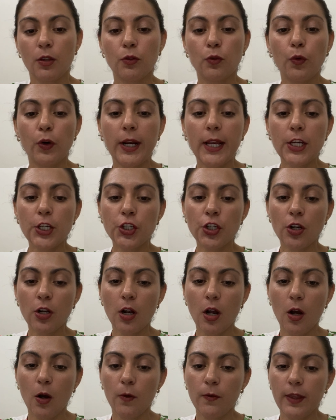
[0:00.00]

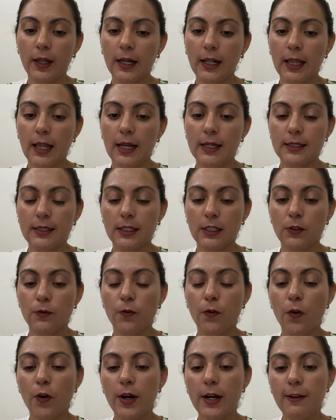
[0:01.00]
Duration of the class is
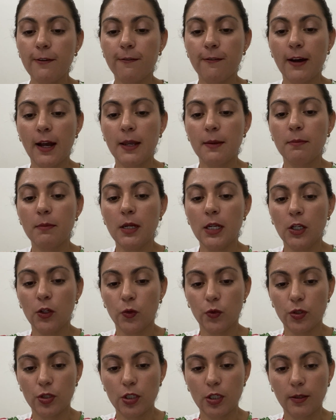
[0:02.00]
45
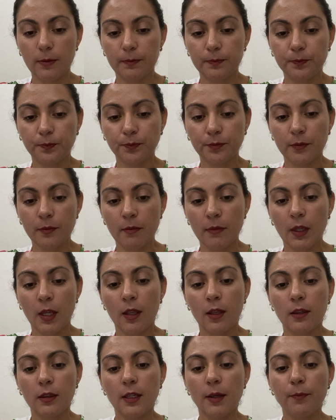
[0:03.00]
minutes.
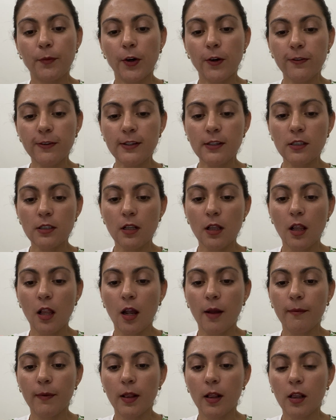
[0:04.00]
The proficiency
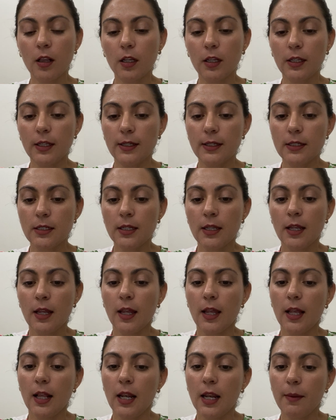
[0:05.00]
level is
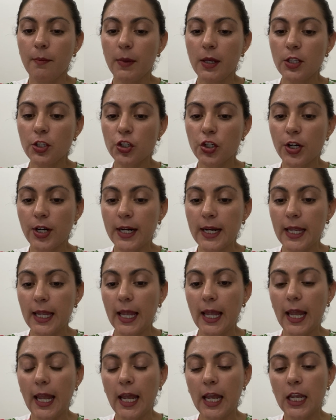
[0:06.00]
elementary
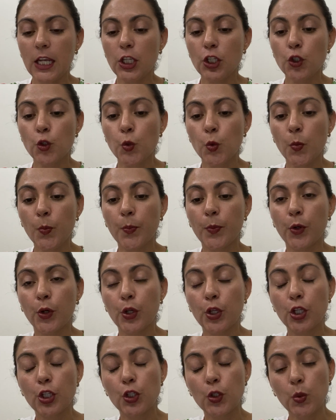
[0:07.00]

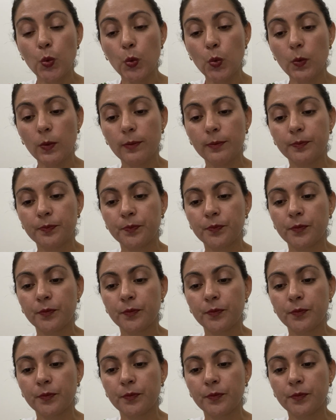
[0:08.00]
A2.2.